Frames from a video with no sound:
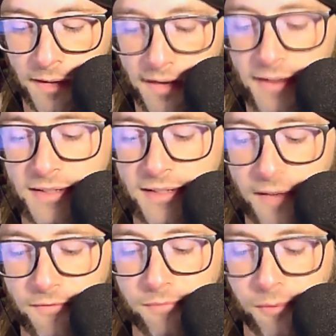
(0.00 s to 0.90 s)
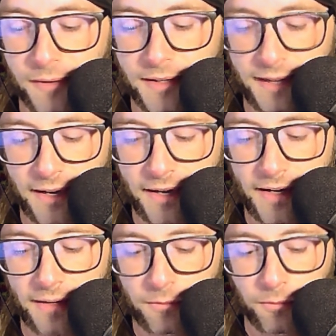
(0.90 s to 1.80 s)
a
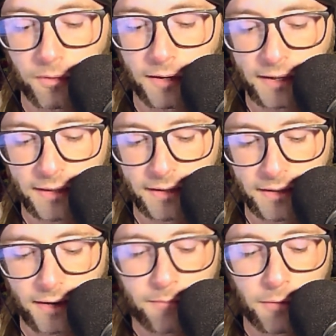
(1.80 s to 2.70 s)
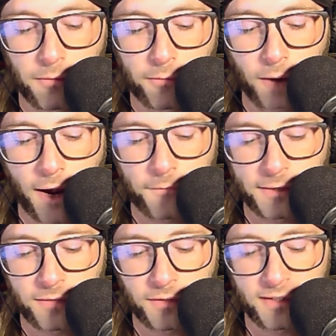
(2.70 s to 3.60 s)
7.9 rating, but with
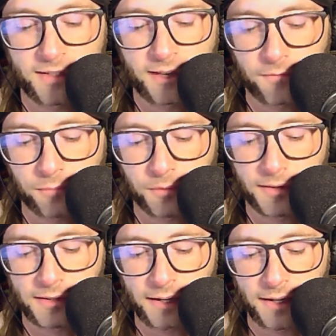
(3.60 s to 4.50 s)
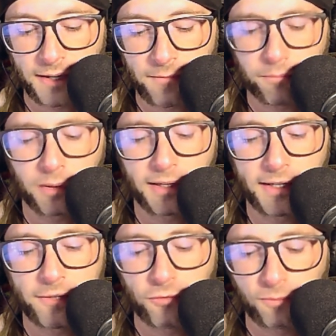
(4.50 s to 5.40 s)
graphics of 7.9, play
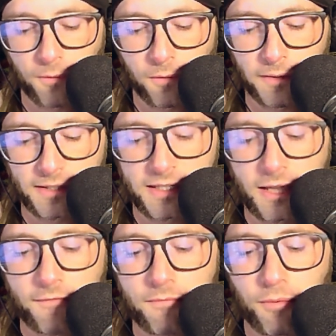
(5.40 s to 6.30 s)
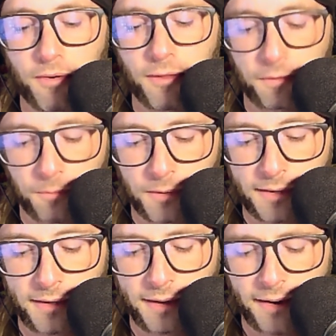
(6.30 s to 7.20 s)
control at
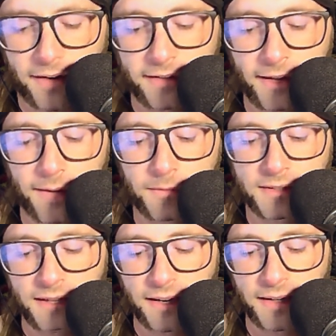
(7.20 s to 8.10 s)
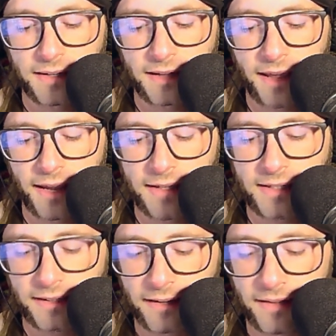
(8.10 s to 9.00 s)
7.3, game design at
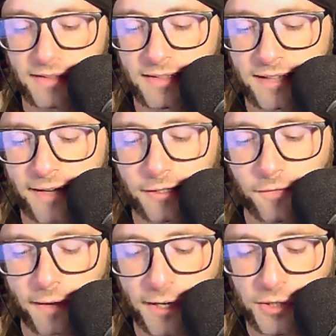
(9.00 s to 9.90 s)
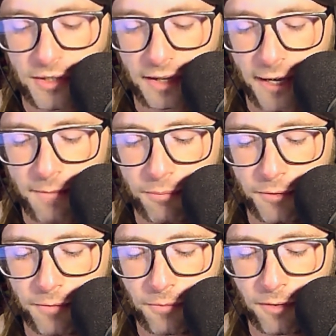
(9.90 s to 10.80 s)
8, satisfaction at
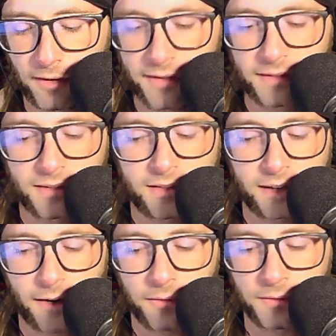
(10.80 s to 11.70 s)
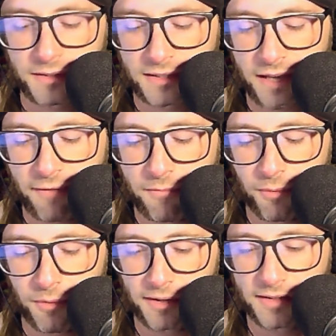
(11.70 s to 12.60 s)
8.1, and sound at
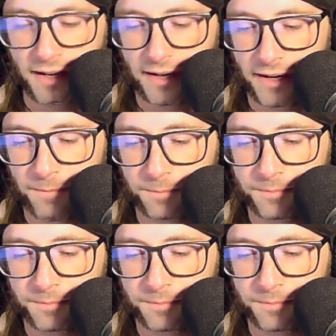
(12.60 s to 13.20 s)
7.9.